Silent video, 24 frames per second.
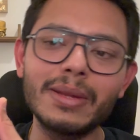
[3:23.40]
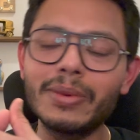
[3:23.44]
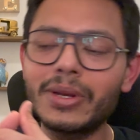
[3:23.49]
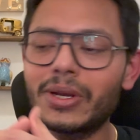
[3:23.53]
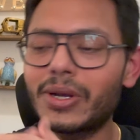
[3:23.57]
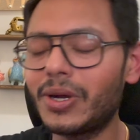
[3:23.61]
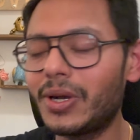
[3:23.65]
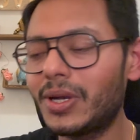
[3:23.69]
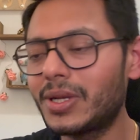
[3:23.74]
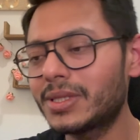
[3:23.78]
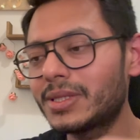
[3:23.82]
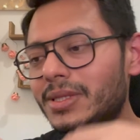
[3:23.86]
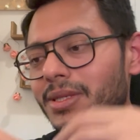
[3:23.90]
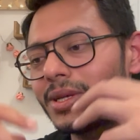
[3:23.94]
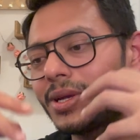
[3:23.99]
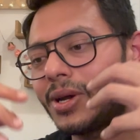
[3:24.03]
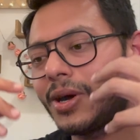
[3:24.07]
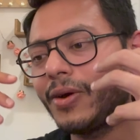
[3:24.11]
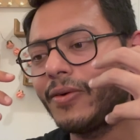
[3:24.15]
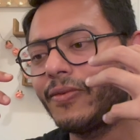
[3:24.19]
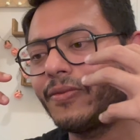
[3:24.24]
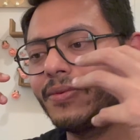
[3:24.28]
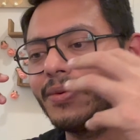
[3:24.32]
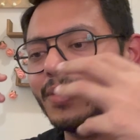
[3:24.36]
because
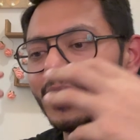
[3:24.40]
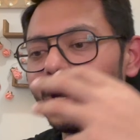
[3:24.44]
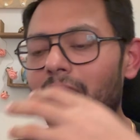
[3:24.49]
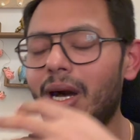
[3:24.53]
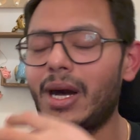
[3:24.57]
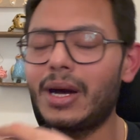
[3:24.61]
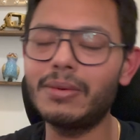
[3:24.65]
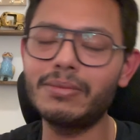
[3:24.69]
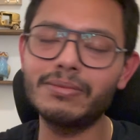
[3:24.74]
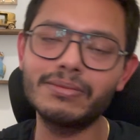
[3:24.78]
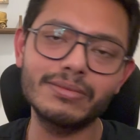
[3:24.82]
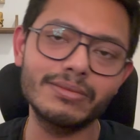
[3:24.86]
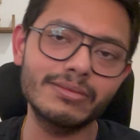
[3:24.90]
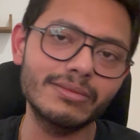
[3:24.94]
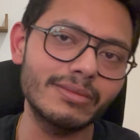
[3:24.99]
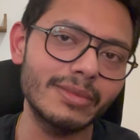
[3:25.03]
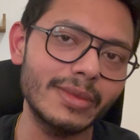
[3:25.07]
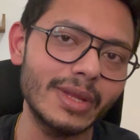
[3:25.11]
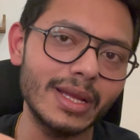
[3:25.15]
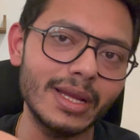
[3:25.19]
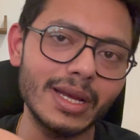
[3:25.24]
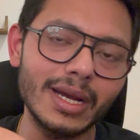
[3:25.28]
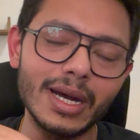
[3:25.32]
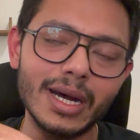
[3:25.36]
of
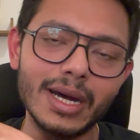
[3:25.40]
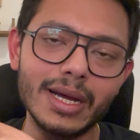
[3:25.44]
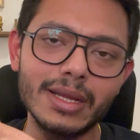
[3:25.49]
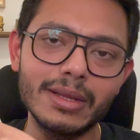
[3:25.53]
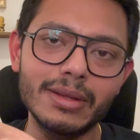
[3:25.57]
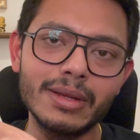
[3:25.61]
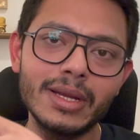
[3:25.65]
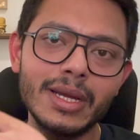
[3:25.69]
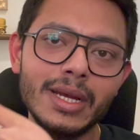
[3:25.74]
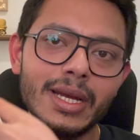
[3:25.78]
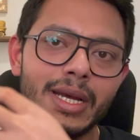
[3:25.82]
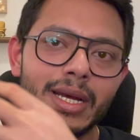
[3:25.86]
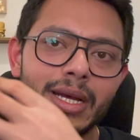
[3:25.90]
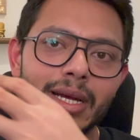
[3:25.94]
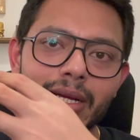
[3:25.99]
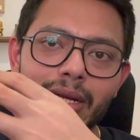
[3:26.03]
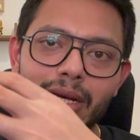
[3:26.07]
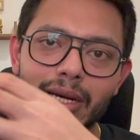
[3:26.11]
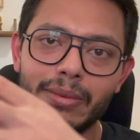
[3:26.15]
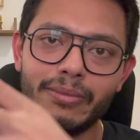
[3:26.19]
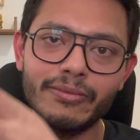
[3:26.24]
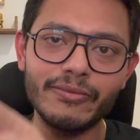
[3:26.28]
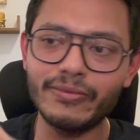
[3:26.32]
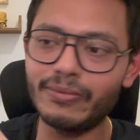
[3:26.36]
the
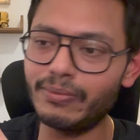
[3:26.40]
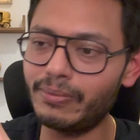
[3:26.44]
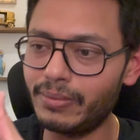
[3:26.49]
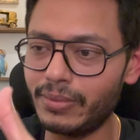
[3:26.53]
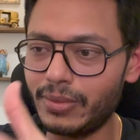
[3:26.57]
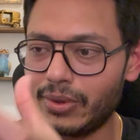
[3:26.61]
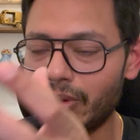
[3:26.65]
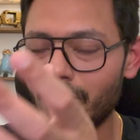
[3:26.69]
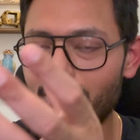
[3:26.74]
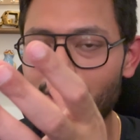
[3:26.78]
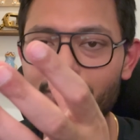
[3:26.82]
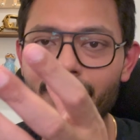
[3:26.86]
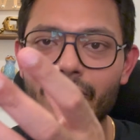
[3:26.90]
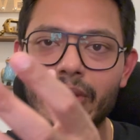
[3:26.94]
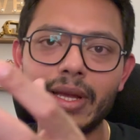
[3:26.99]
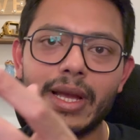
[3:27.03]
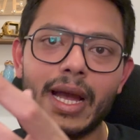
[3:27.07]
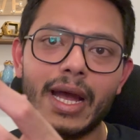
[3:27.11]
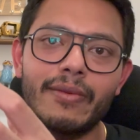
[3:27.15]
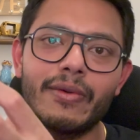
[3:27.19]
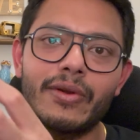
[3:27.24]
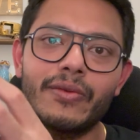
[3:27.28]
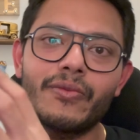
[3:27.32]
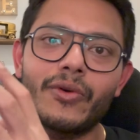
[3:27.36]

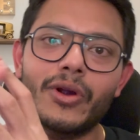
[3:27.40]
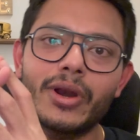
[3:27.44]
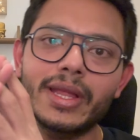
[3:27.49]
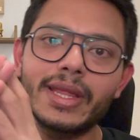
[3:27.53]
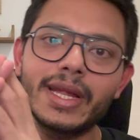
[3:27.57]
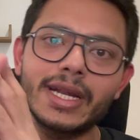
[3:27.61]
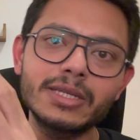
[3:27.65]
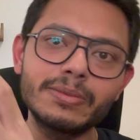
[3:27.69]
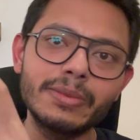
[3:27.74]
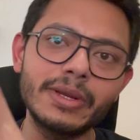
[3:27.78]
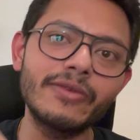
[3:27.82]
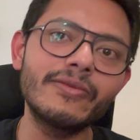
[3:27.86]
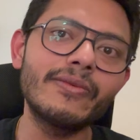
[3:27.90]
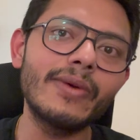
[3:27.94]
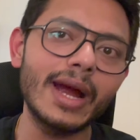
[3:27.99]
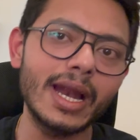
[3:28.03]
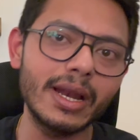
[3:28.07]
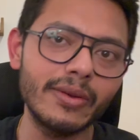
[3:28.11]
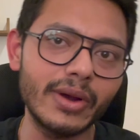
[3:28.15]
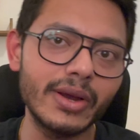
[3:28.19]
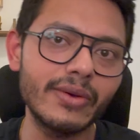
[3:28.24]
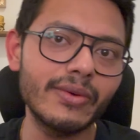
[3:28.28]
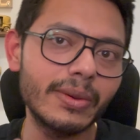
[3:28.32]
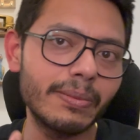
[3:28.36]
I-140 that's being filed
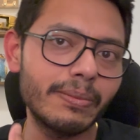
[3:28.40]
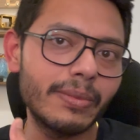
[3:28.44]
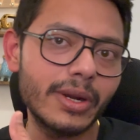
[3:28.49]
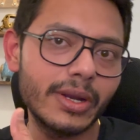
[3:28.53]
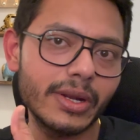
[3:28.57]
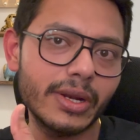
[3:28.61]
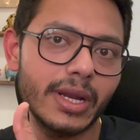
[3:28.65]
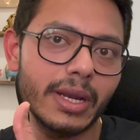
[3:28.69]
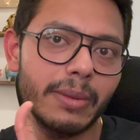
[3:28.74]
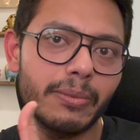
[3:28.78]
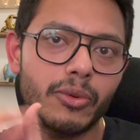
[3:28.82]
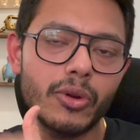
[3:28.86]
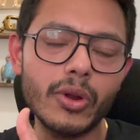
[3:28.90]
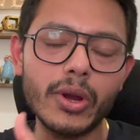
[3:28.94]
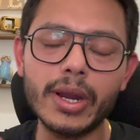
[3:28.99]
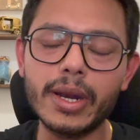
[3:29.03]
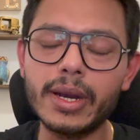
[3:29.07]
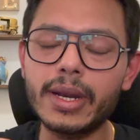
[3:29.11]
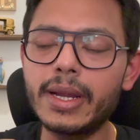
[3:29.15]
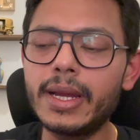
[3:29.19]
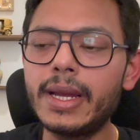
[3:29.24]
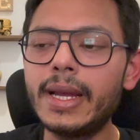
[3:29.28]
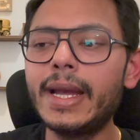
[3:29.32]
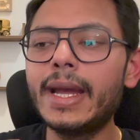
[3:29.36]
by one particular employer.
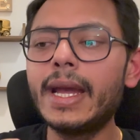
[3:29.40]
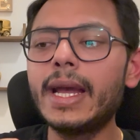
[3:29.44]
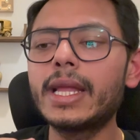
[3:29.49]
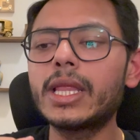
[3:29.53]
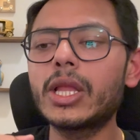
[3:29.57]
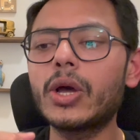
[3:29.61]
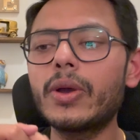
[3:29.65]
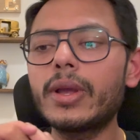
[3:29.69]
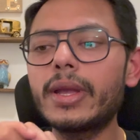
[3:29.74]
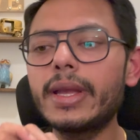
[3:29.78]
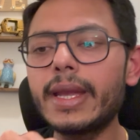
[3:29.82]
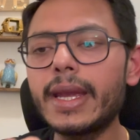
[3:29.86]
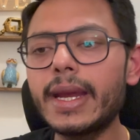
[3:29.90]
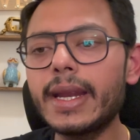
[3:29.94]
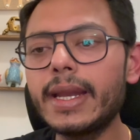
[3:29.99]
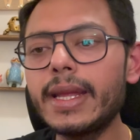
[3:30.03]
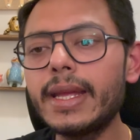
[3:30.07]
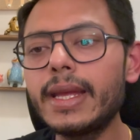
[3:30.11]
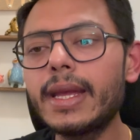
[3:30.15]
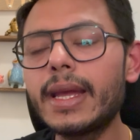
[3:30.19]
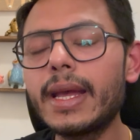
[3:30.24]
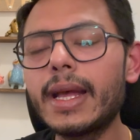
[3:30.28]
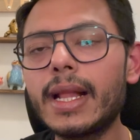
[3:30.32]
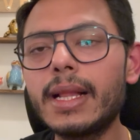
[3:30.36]
Now
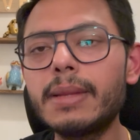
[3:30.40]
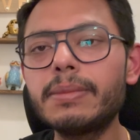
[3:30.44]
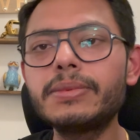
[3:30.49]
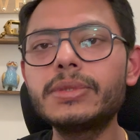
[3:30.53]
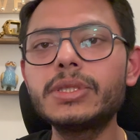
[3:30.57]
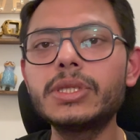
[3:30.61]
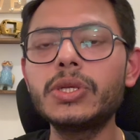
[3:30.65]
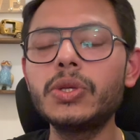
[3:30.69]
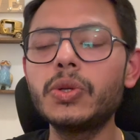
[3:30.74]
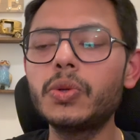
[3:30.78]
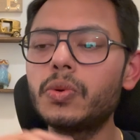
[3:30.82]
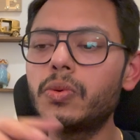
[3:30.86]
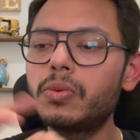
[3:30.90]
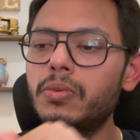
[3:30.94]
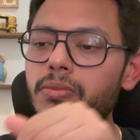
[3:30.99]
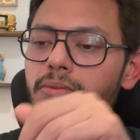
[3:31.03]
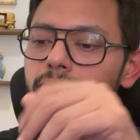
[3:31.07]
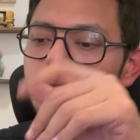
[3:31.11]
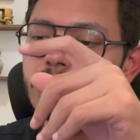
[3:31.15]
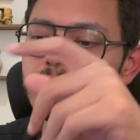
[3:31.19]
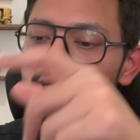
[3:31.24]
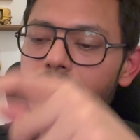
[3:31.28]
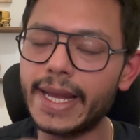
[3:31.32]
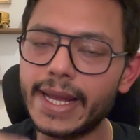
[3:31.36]
EAD helps you
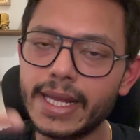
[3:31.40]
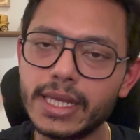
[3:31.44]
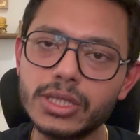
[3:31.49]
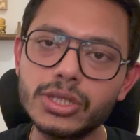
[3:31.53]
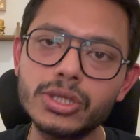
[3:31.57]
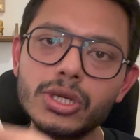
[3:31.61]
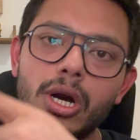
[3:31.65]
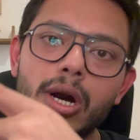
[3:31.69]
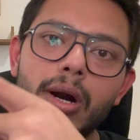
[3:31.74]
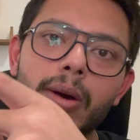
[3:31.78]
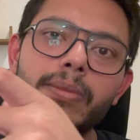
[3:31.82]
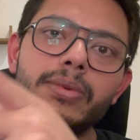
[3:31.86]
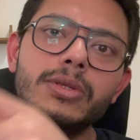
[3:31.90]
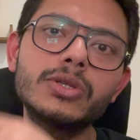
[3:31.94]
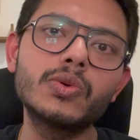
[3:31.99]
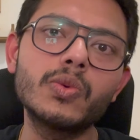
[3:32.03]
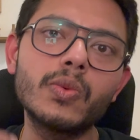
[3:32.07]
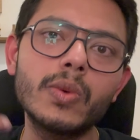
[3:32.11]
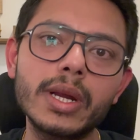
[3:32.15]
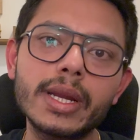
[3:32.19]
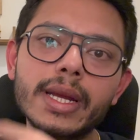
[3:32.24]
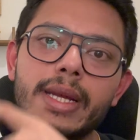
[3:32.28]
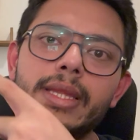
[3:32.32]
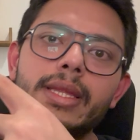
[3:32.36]
change jobs,
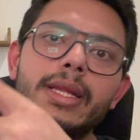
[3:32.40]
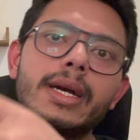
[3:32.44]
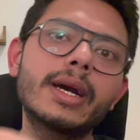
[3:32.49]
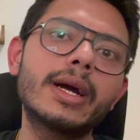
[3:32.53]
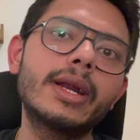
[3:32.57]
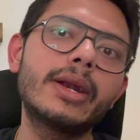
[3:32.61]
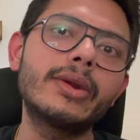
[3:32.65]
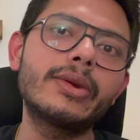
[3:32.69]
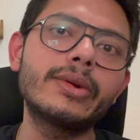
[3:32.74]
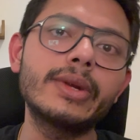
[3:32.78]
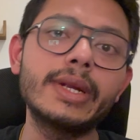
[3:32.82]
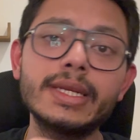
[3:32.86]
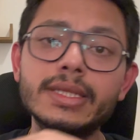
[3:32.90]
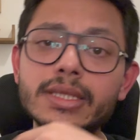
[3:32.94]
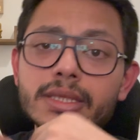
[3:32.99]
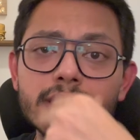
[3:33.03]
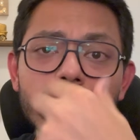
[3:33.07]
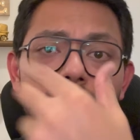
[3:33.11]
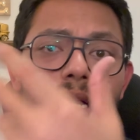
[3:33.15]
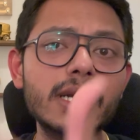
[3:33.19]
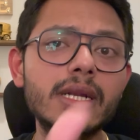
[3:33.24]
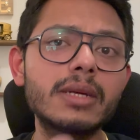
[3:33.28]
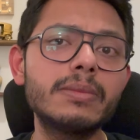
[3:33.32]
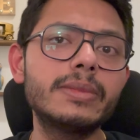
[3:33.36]
work in the country,
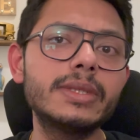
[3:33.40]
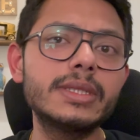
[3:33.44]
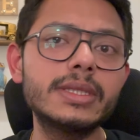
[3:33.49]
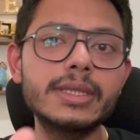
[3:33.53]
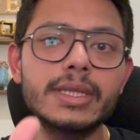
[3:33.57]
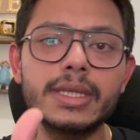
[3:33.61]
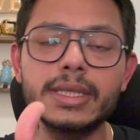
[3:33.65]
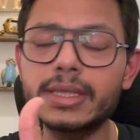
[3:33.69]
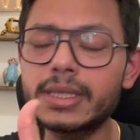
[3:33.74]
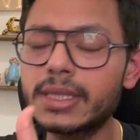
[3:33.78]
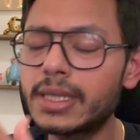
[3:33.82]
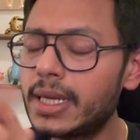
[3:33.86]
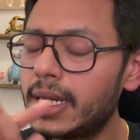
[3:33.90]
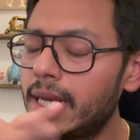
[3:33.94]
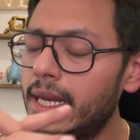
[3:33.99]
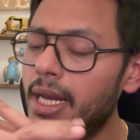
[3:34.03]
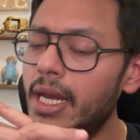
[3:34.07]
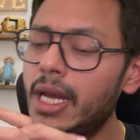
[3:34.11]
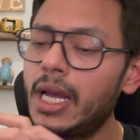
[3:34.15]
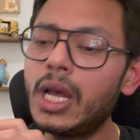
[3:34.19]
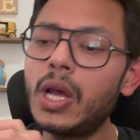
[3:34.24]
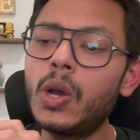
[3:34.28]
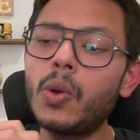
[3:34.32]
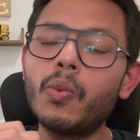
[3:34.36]
start a business,
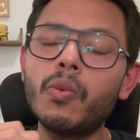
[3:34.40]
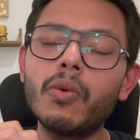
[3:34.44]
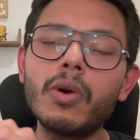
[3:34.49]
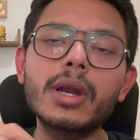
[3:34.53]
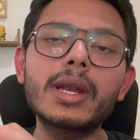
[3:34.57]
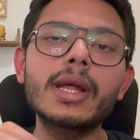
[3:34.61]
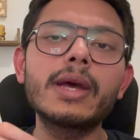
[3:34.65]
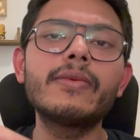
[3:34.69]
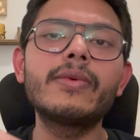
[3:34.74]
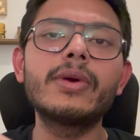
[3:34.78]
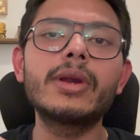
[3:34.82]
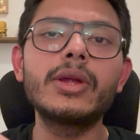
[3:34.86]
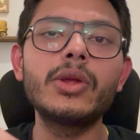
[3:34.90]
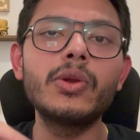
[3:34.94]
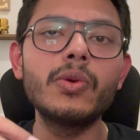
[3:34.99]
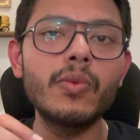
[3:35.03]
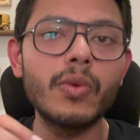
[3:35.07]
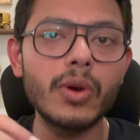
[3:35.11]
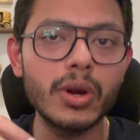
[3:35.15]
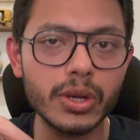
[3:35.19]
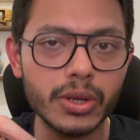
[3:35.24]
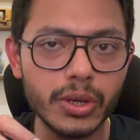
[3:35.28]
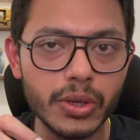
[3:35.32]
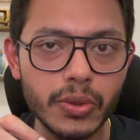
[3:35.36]
whatever you
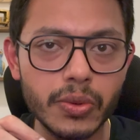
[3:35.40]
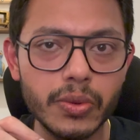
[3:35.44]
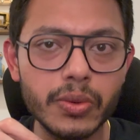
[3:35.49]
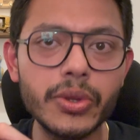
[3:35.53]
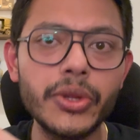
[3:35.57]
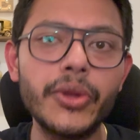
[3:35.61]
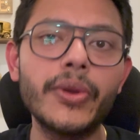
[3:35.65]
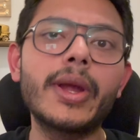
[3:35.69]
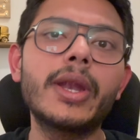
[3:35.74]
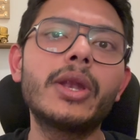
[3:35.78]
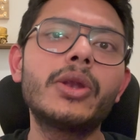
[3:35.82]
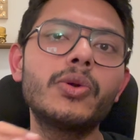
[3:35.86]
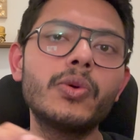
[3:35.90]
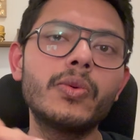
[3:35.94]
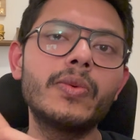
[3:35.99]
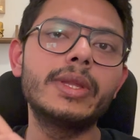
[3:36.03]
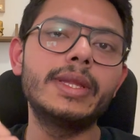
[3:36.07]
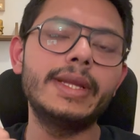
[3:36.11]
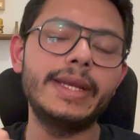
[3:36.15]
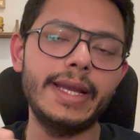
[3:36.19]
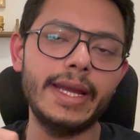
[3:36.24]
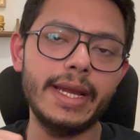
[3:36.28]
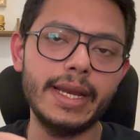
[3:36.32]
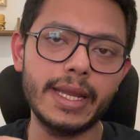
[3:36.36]
want to do, you can do with
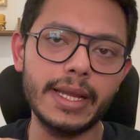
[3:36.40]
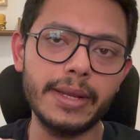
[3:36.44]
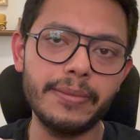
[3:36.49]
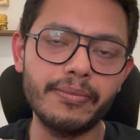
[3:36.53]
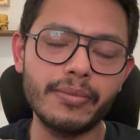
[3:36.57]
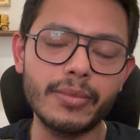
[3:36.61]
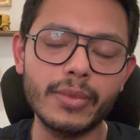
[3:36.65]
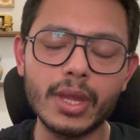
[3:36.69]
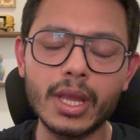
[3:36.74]
the EAD.